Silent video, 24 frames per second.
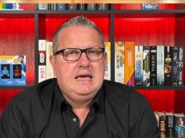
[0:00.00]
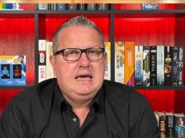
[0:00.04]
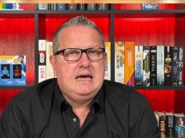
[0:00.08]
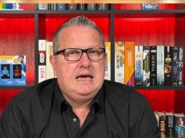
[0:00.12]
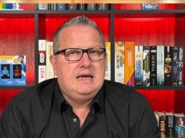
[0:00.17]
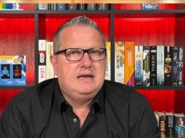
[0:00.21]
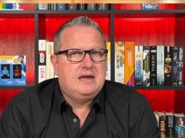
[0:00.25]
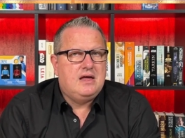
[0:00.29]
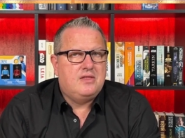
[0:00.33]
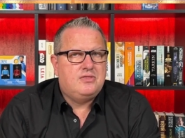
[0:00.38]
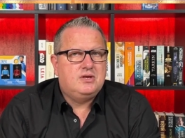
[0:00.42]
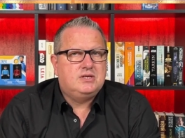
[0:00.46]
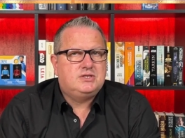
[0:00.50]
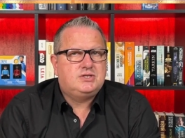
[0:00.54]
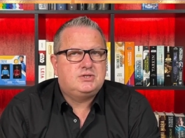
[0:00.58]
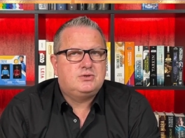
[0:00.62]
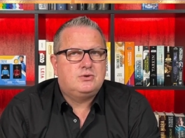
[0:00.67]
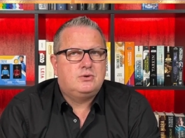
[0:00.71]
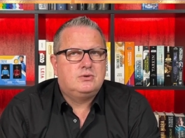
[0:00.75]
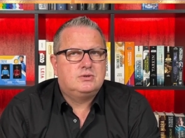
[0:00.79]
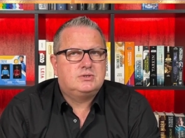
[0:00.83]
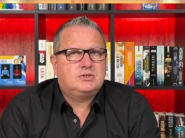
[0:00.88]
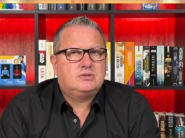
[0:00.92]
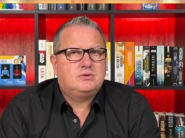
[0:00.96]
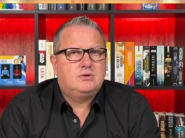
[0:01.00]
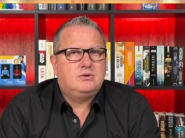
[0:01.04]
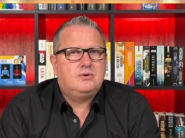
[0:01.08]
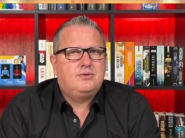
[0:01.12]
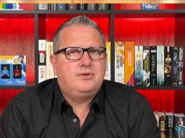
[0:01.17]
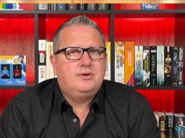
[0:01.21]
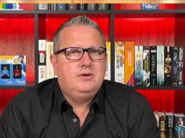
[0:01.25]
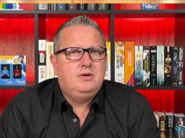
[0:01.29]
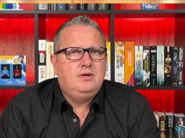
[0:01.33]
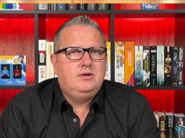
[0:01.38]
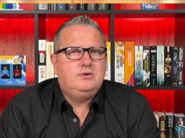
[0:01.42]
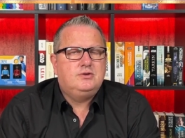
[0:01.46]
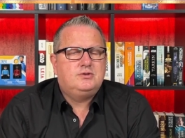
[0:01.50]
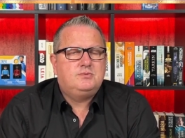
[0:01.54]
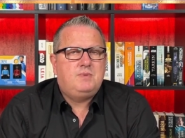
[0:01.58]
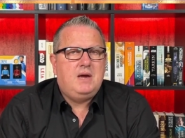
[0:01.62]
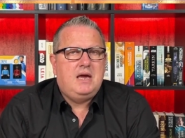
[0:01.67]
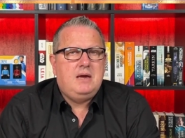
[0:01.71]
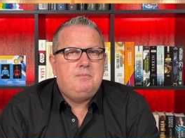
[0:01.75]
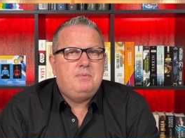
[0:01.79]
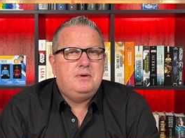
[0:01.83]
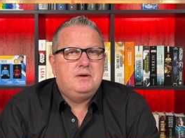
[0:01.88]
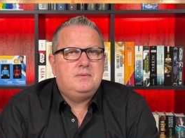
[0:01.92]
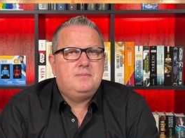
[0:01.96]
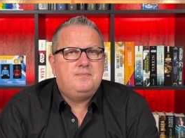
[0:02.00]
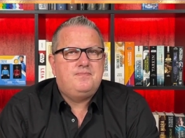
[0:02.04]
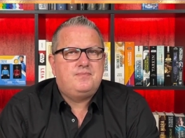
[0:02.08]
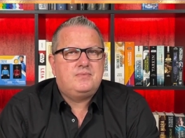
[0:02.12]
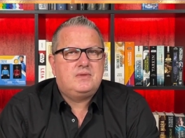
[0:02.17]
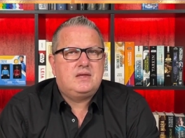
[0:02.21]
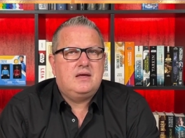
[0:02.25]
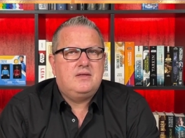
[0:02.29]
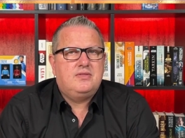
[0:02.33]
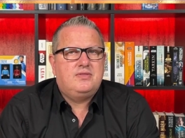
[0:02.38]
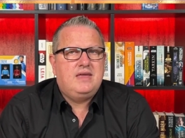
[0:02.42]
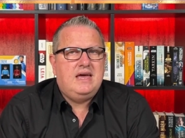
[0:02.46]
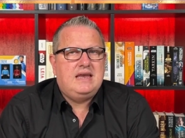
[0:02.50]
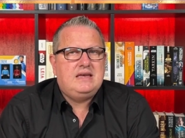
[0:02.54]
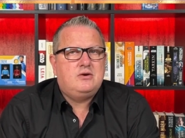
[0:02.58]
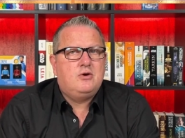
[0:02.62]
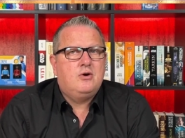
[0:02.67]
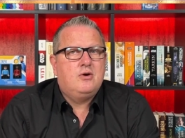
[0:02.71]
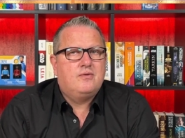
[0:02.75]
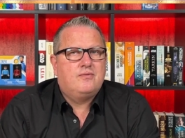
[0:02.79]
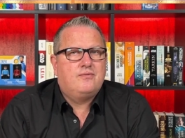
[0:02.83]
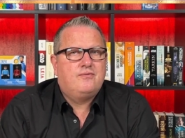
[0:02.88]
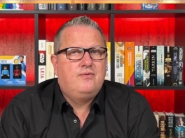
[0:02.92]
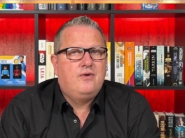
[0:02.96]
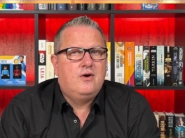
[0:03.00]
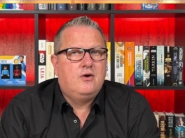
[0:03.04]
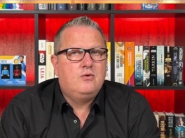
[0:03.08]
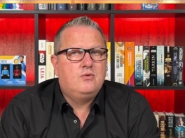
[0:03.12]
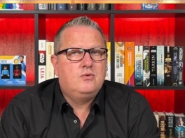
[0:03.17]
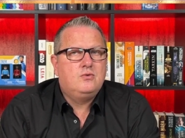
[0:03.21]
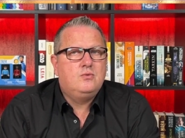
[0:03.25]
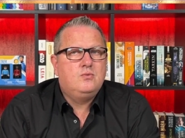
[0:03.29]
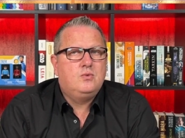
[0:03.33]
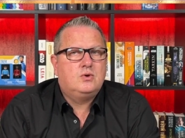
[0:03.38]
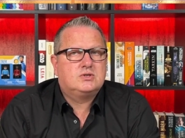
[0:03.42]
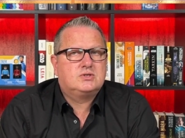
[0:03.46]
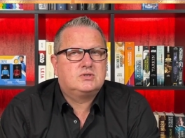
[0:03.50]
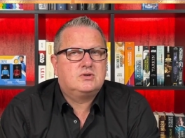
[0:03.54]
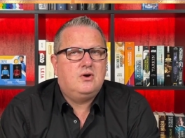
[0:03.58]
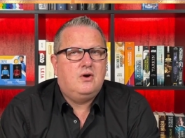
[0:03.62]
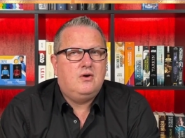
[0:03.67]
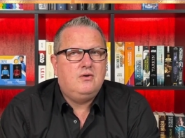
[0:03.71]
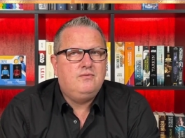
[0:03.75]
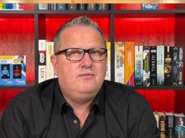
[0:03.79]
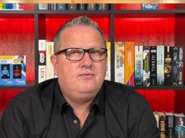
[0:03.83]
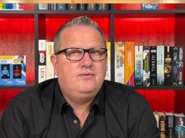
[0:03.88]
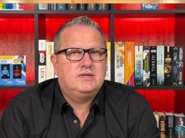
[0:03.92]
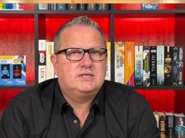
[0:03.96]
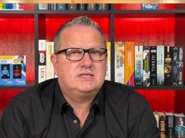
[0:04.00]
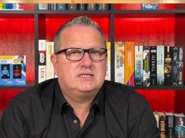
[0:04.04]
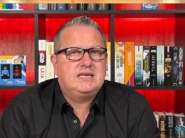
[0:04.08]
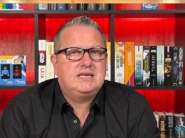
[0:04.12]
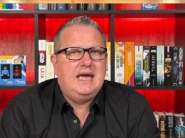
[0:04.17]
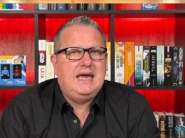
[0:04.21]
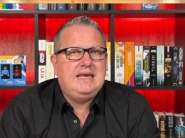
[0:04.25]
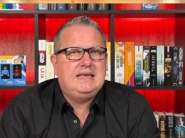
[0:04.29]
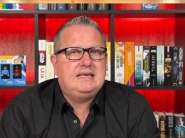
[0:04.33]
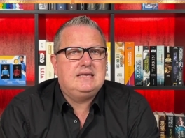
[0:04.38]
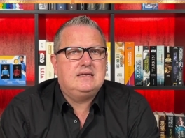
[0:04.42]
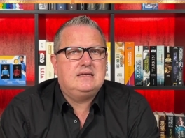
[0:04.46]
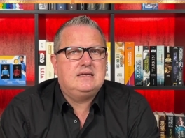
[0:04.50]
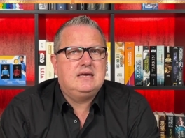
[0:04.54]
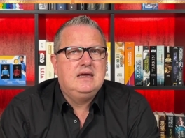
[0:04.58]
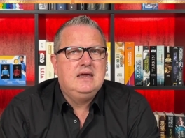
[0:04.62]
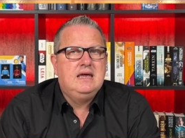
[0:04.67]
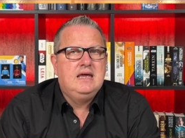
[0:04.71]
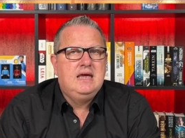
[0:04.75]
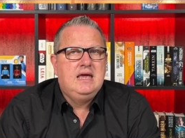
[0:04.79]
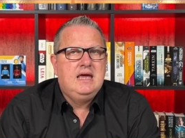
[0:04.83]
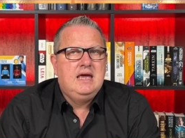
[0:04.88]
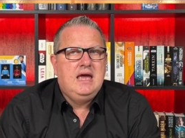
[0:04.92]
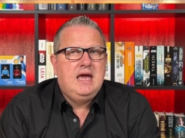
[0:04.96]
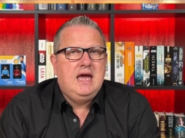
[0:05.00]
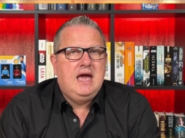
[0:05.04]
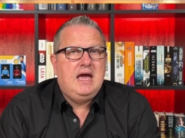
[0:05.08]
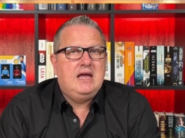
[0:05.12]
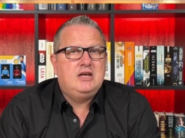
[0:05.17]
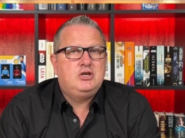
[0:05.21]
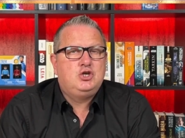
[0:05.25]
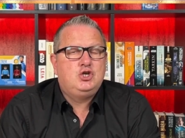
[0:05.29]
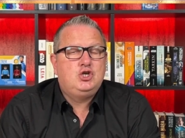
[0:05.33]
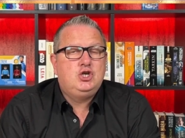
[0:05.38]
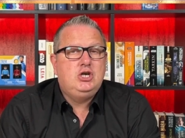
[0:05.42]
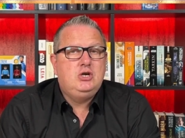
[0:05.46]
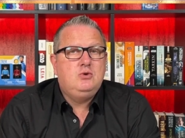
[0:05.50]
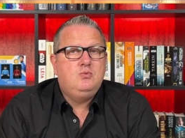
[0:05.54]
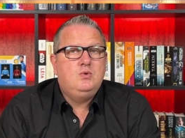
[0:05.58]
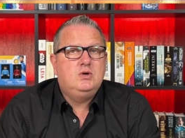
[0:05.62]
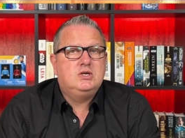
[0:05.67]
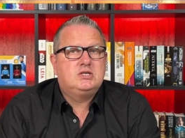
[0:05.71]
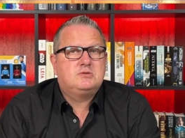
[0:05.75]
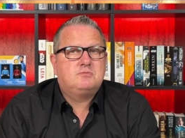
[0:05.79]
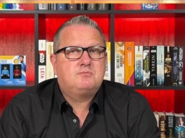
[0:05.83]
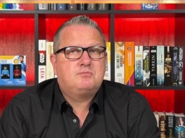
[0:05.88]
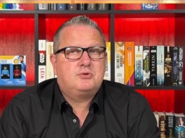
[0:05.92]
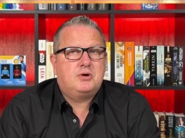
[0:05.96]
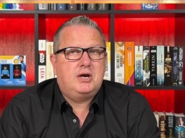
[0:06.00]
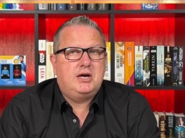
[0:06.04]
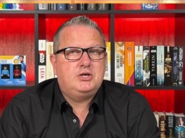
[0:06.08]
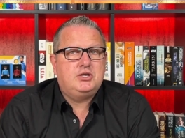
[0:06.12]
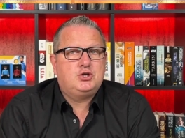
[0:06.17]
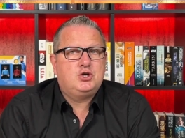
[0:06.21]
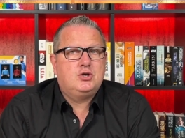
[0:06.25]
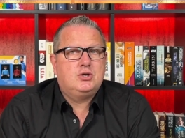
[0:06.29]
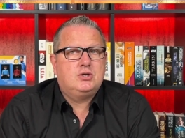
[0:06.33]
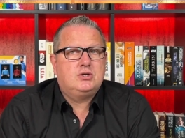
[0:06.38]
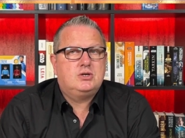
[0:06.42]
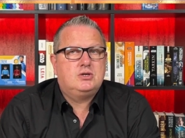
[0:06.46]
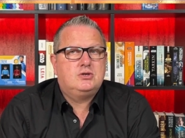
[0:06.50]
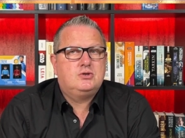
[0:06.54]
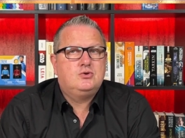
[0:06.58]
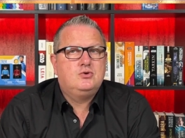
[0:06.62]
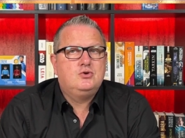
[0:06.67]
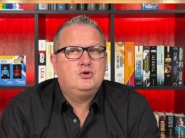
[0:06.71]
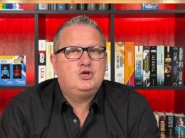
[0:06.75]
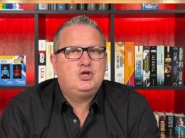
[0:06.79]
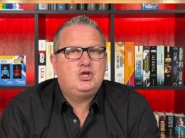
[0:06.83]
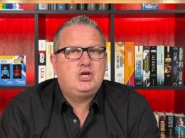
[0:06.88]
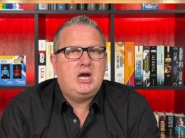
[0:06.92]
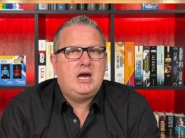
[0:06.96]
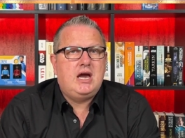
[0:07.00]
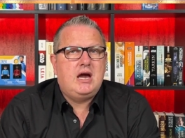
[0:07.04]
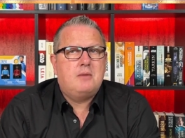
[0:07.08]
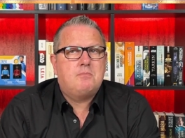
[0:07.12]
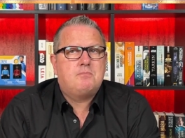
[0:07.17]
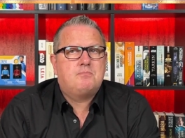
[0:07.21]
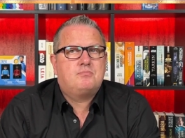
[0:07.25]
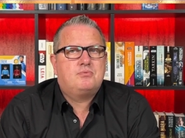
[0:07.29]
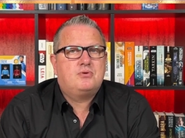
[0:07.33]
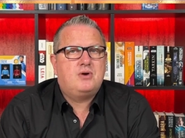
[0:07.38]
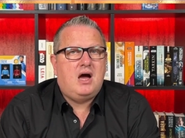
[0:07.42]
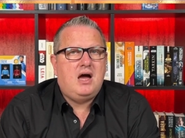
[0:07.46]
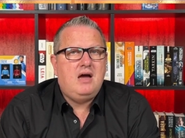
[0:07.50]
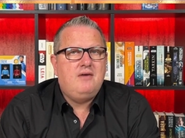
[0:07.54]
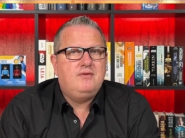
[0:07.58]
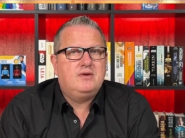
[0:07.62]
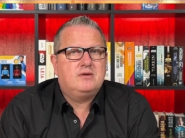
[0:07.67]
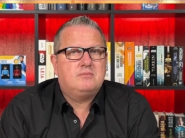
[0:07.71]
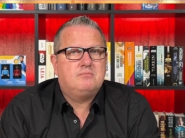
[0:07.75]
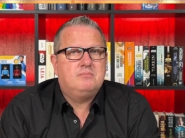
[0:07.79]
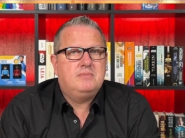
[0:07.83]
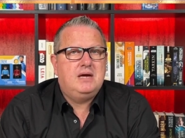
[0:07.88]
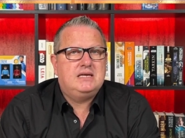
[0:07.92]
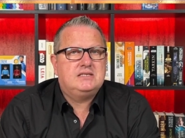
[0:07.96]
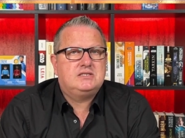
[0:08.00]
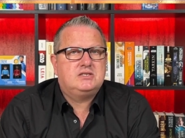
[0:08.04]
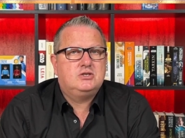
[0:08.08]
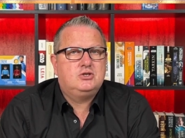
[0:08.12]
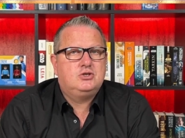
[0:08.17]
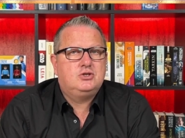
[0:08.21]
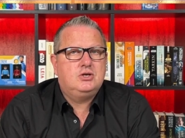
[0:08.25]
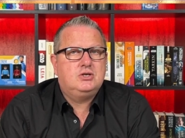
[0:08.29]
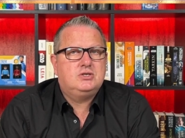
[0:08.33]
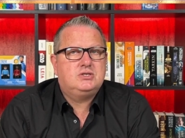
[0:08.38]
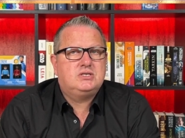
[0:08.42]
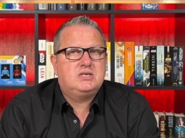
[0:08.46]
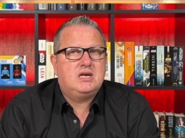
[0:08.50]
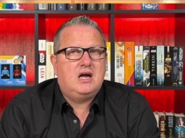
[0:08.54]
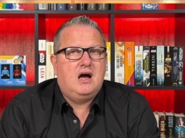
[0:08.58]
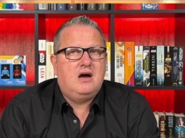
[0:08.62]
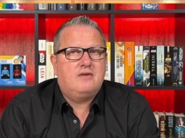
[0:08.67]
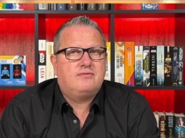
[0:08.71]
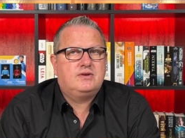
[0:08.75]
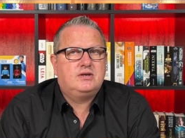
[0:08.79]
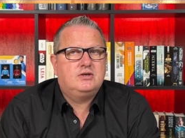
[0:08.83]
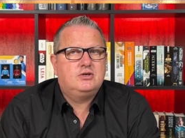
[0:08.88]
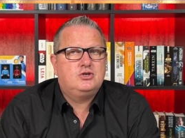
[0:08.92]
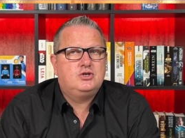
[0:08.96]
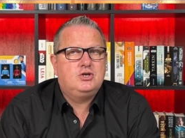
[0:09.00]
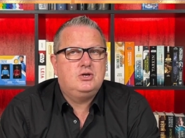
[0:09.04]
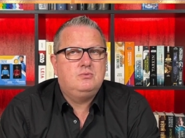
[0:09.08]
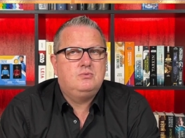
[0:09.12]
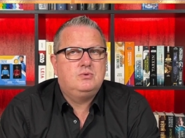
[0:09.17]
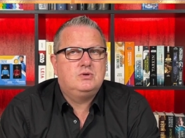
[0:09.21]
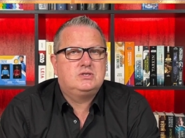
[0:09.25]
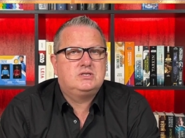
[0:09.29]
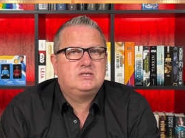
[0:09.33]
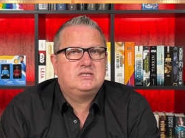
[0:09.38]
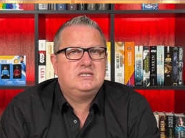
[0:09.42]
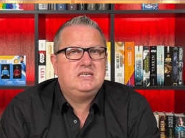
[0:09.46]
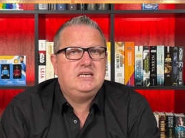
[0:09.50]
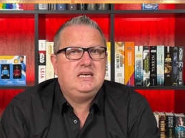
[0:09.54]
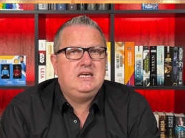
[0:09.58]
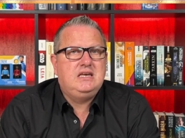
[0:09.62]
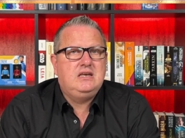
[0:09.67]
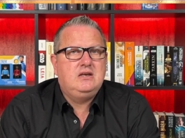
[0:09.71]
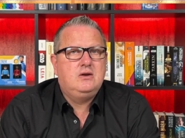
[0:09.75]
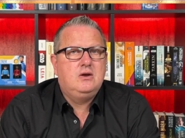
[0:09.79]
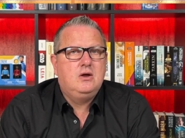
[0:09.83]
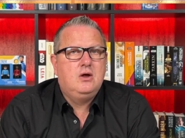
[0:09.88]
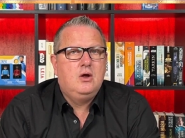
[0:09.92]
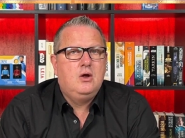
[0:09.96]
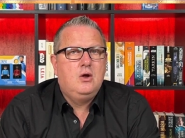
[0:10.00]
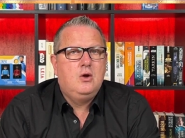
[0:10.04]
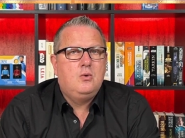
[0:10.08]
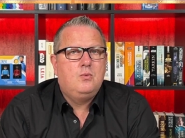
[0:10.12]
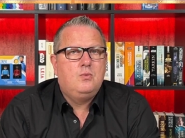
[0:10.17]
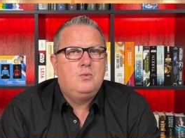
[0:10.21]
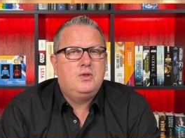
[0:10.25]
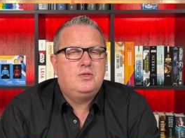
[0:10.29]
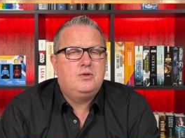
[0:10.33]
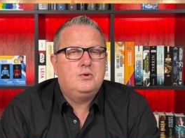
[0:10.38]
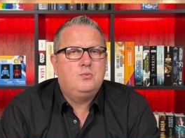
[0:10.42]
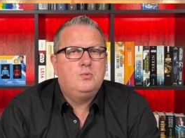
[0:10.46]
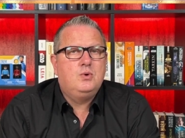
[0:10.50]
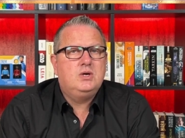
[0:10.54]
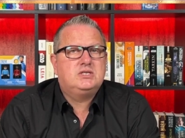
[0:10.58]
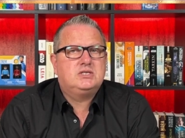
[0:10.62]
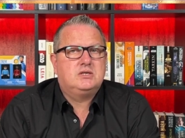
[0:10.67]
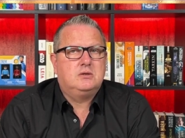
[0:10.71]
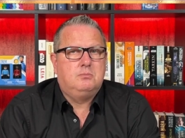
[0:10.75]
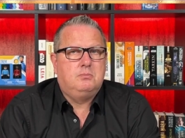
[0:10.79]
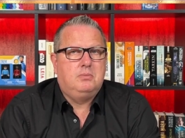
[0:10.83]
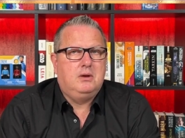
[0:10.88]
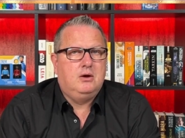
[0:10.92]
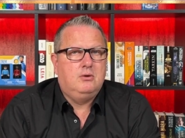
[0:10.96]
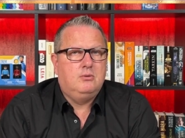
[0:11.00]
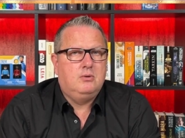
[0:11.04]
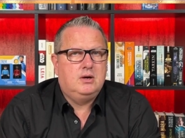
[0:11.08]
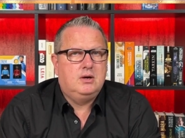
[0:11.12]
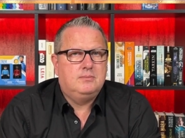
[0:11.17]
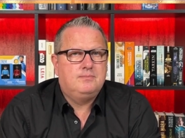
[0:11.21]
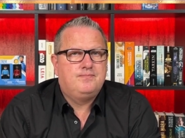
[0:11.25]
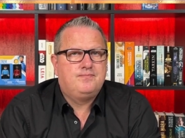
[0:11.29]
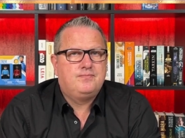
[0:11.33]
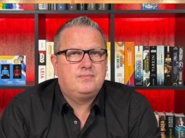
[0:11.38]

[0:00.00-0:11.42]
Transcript: Another source told the newspaper that her phone was confiscated and she was pressured to share private messages after she was seen with a whistleblower.